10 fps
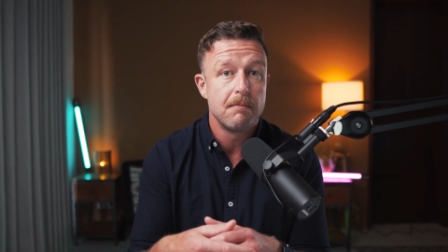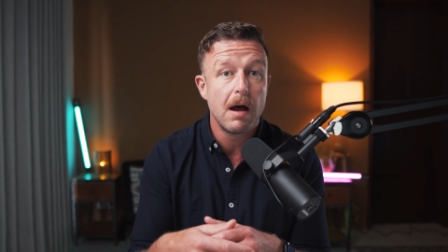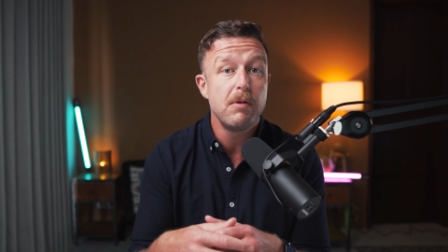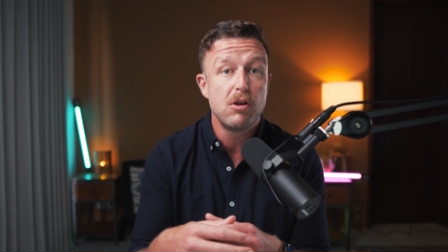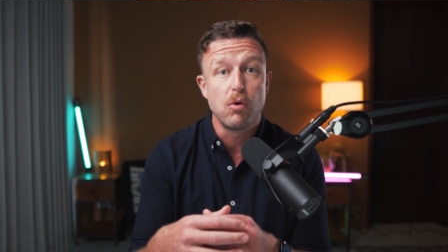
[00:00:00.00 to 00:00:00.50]

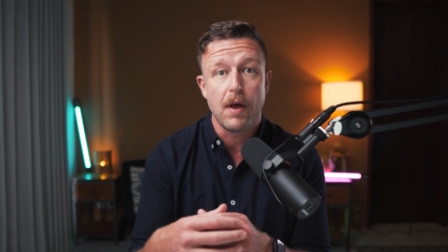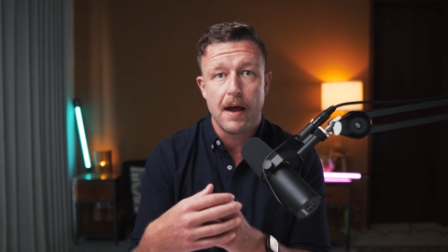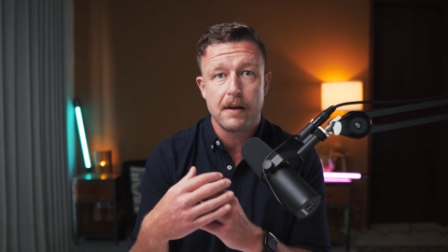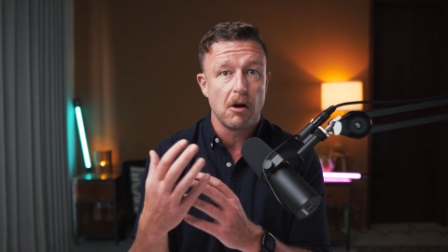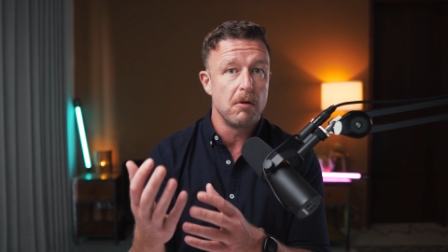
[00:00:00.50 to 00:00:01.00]
Maybe you
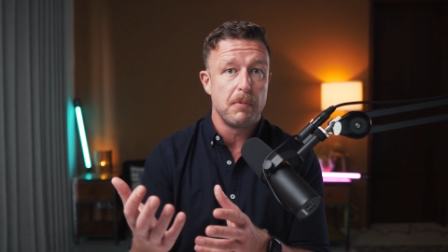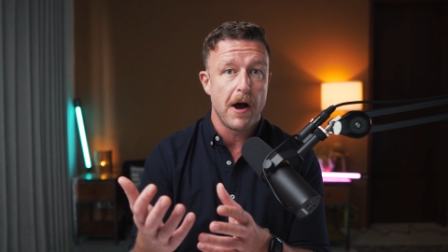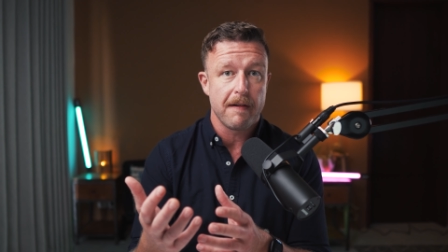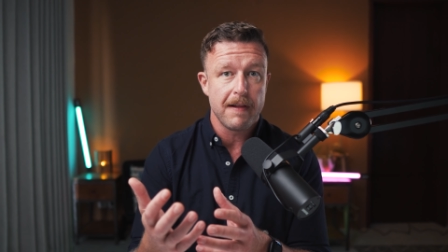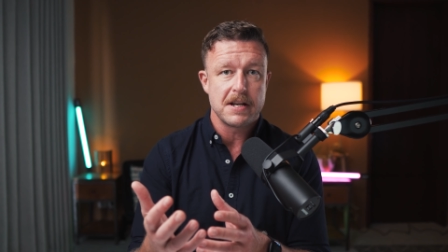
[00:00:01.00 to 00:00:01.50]
can't go and
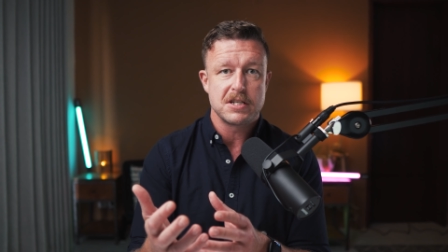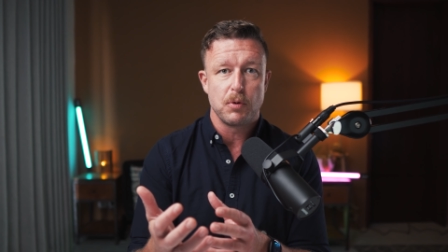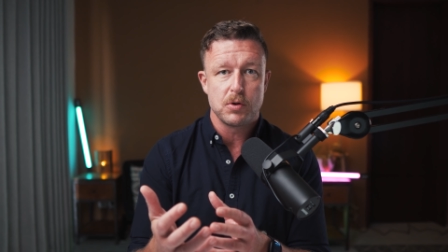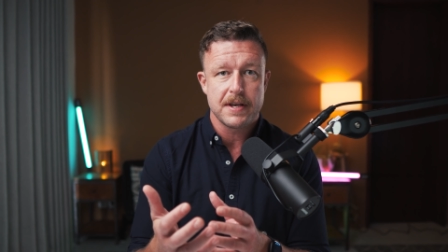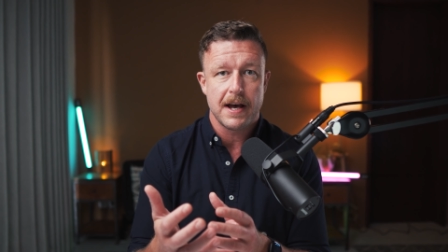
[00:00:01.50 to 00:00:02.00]
buy the latest
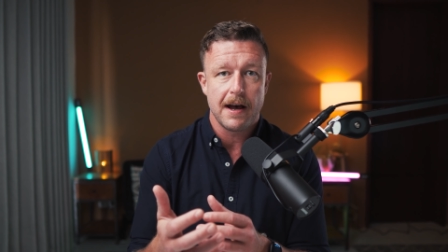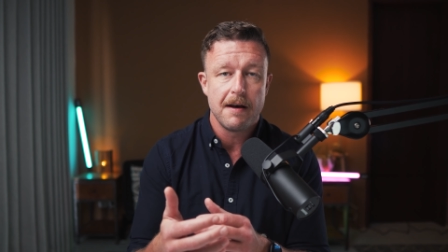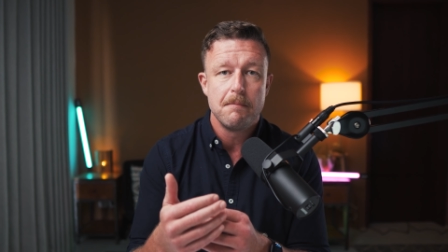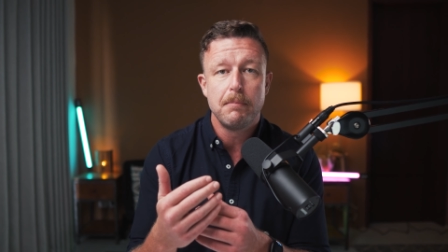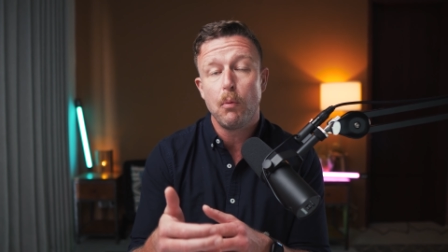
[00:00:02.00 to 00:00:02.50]
sports car.
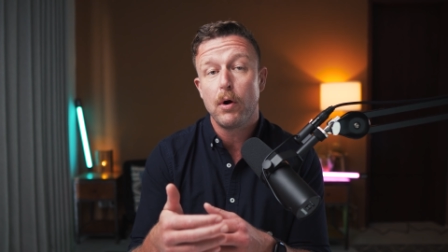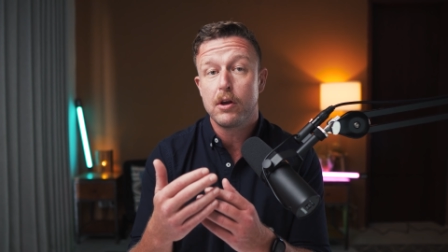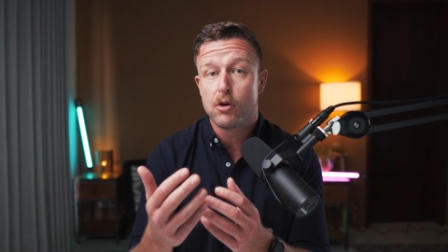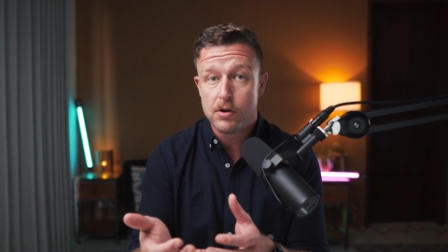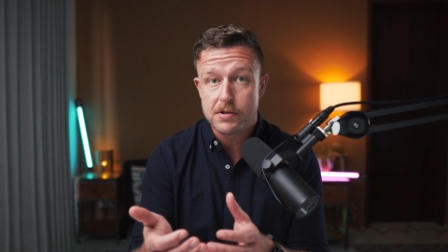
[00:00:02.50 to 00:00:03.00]
But what
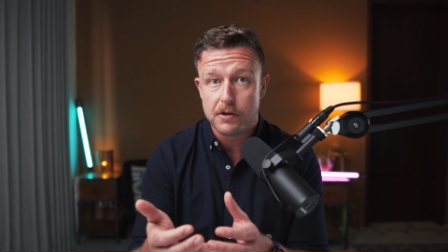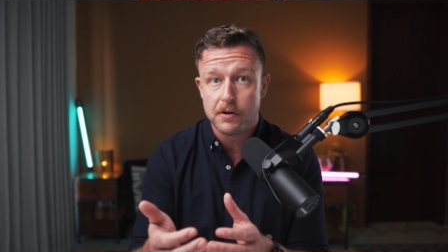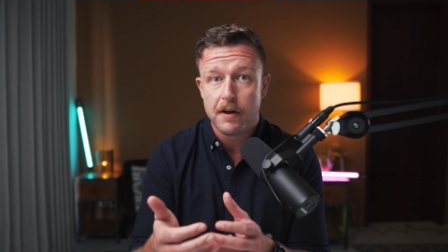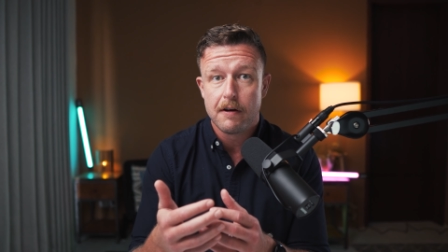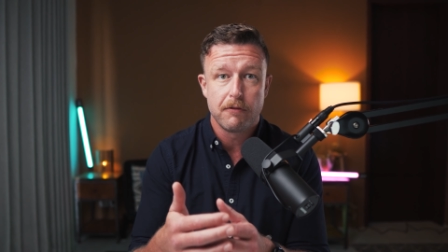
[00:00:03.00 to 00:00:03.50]
you could
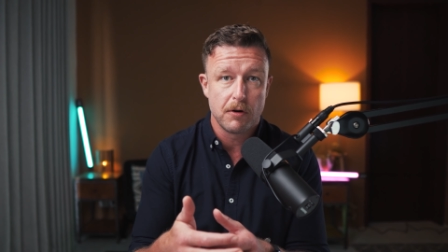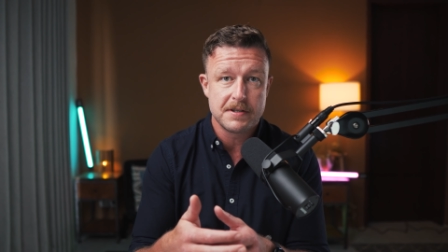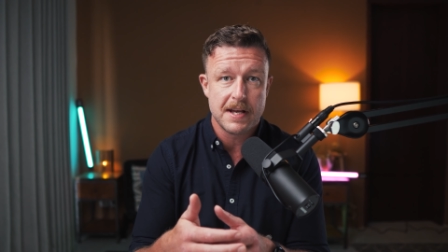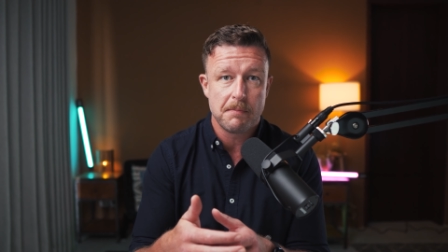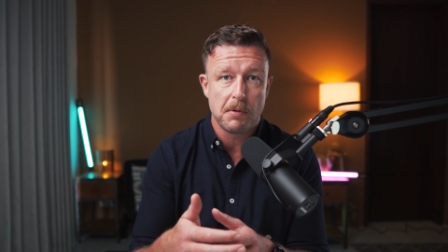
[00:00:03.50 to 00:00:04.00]
do, for
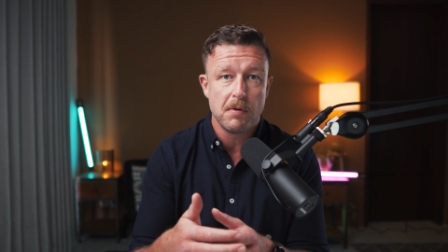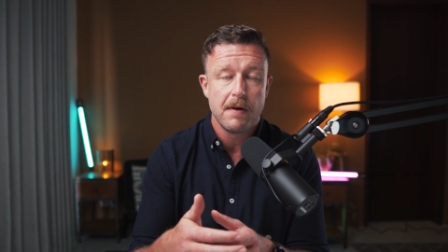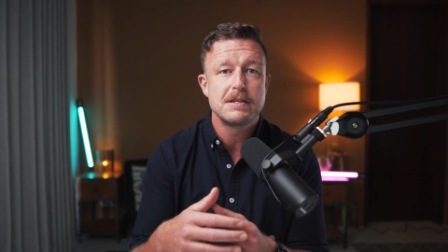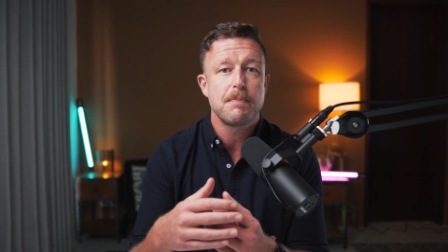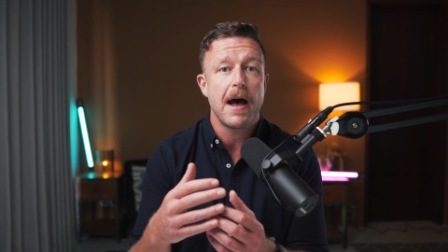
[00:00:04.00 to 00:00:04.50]
example,
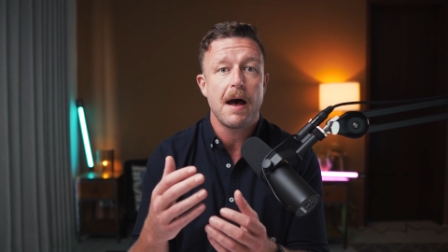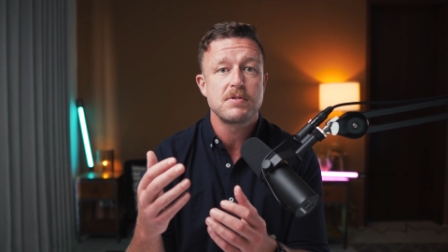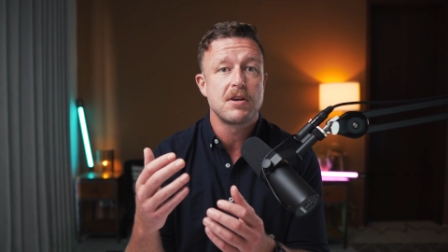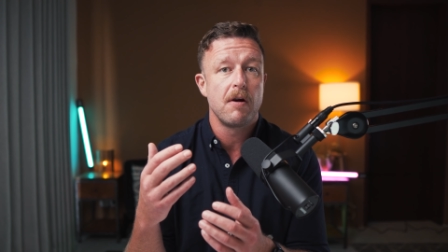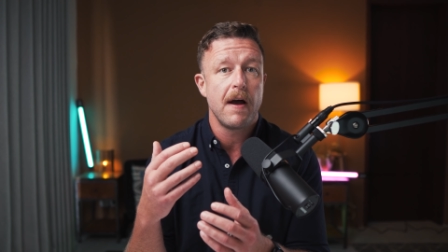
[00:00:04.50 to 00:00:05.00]
is
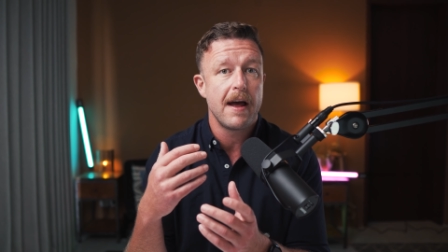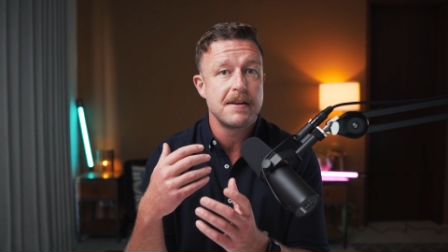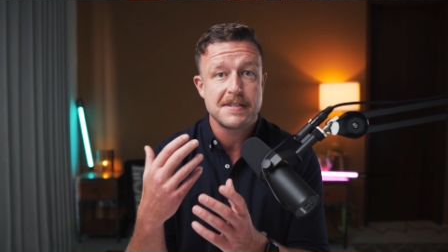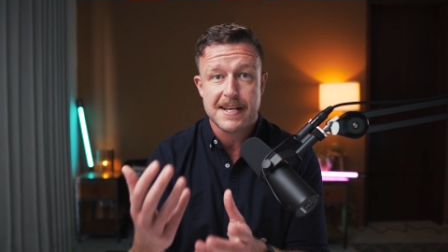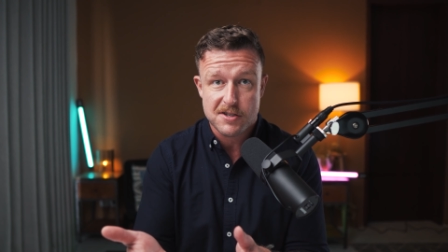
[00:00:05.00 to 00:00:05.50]
perhaps go
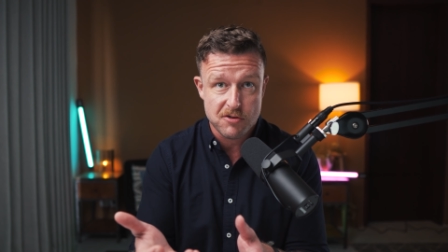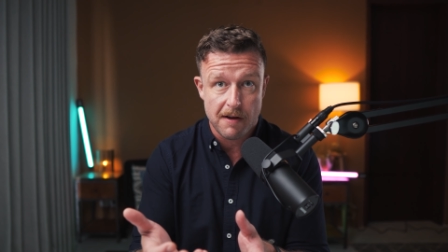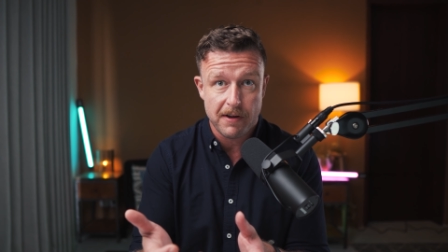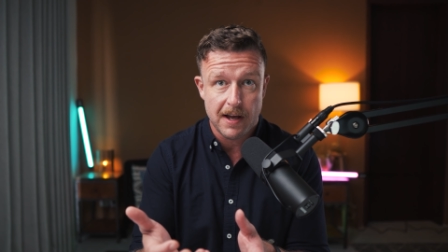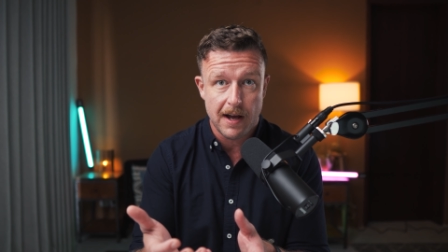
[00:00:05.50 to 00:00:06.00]
and test
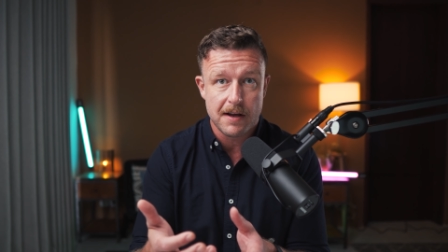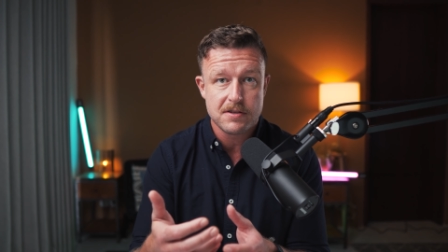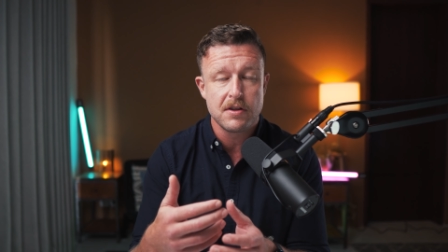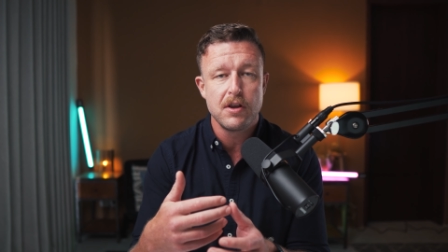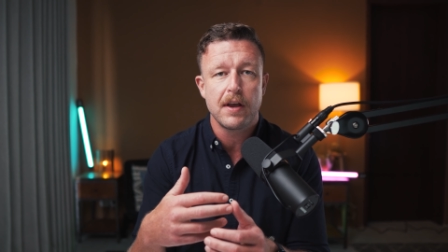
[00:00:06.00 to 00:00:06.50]
drive a car
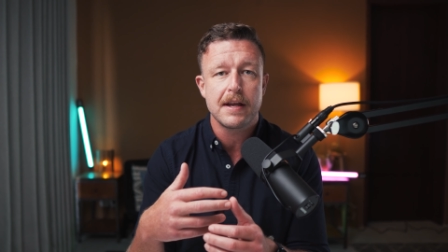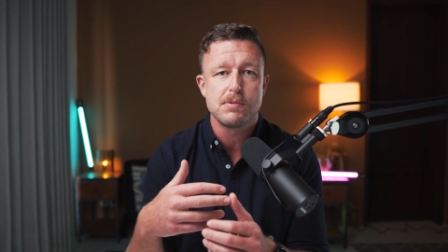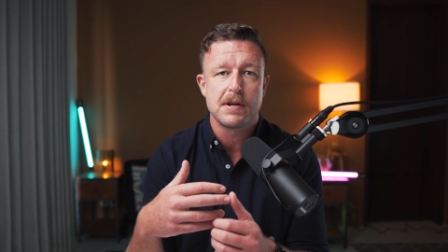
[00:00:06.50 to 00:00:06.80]
so that you get to